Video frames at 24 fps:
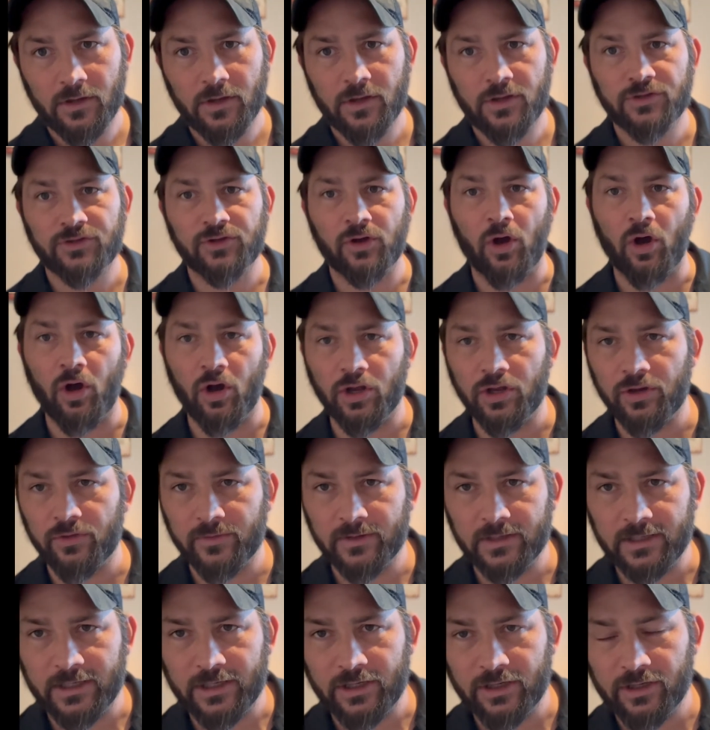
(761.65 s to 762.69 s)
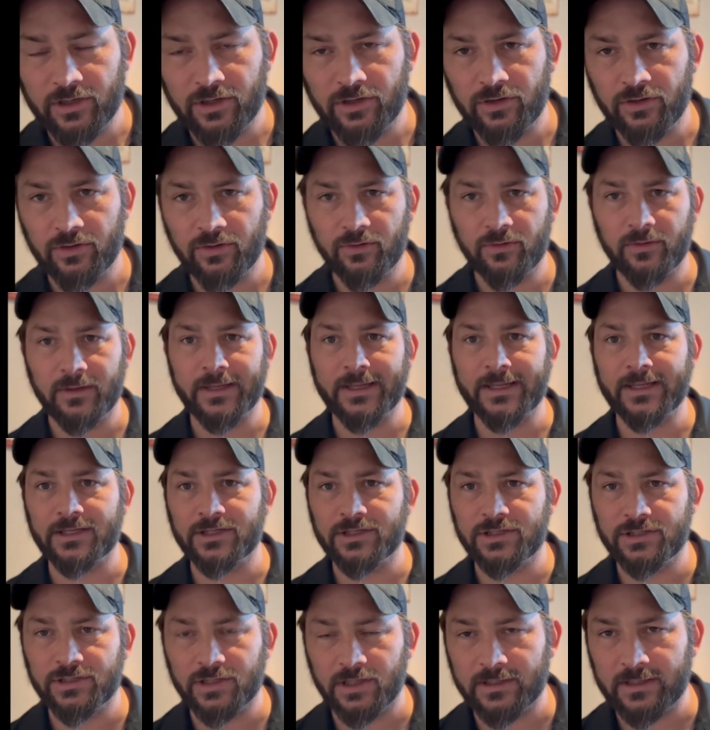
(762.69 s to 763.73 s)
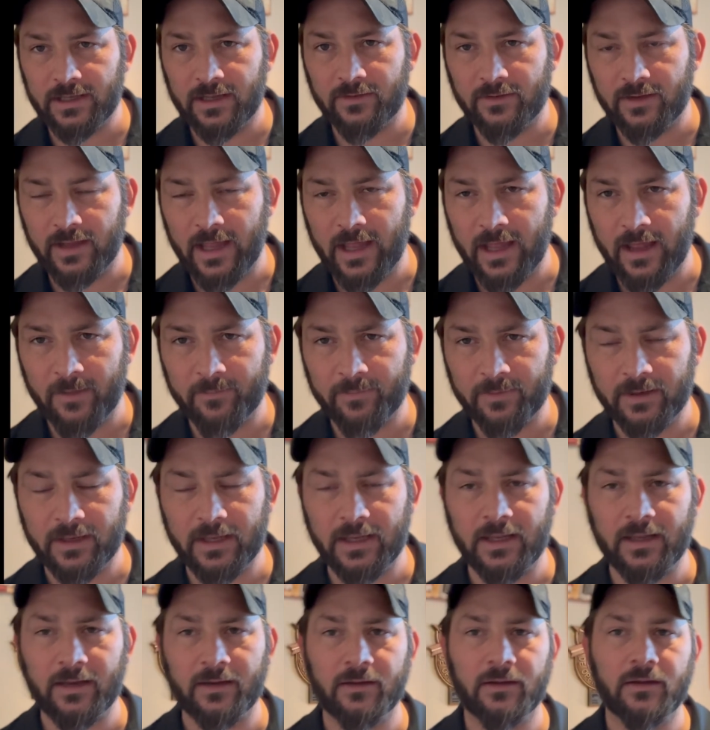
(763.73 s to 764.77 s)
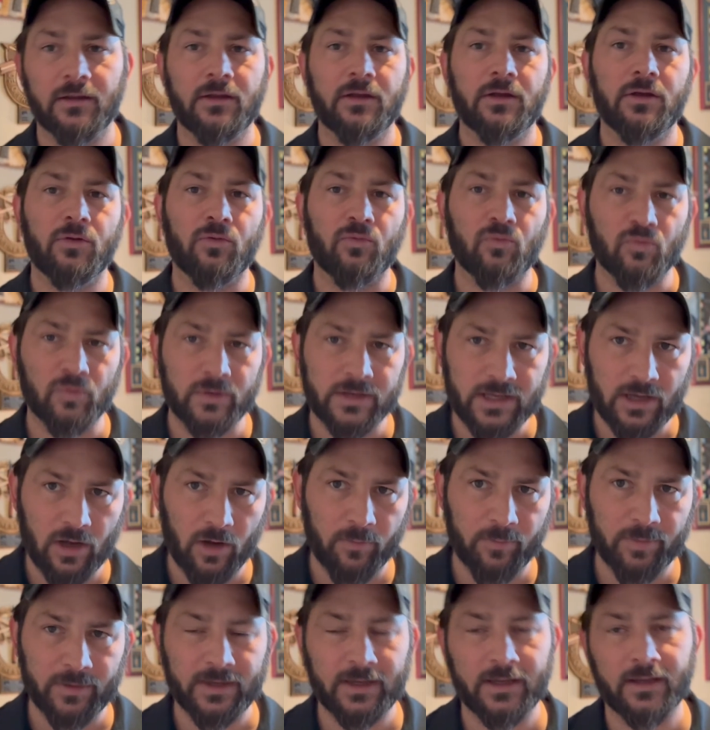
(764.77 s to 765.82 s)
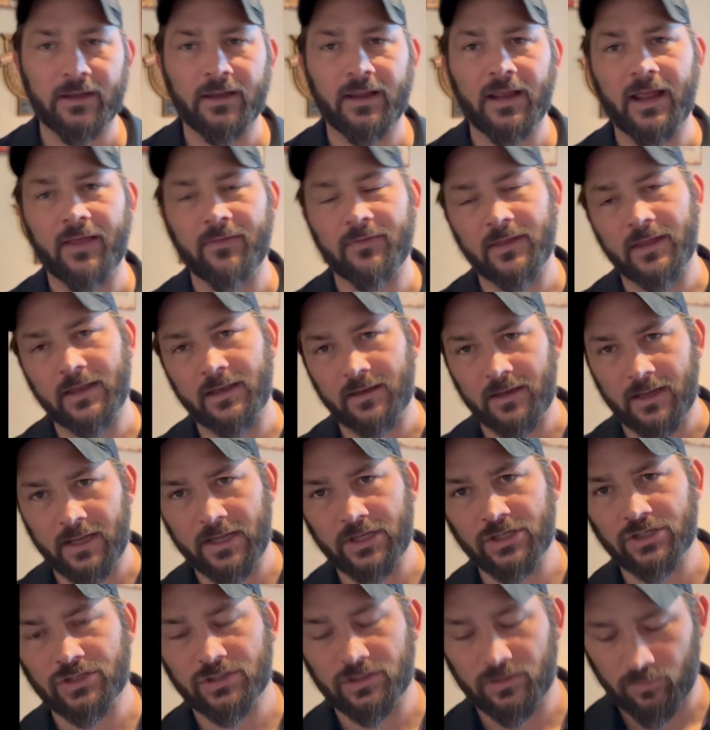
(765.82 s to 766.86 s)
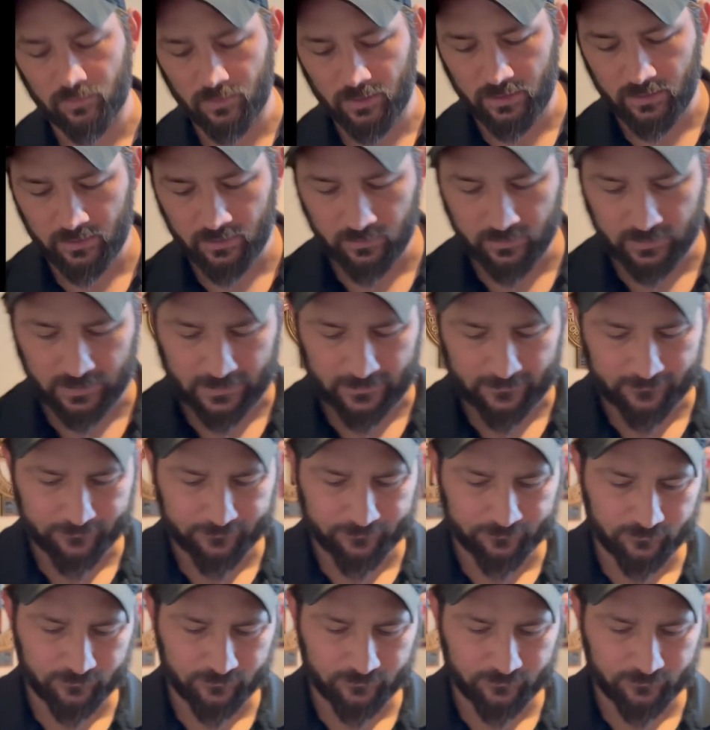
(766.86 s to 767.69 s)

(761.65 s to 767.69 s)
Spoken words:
So all you really need to do is shut down the app again, reopen it, and then it should work, okay?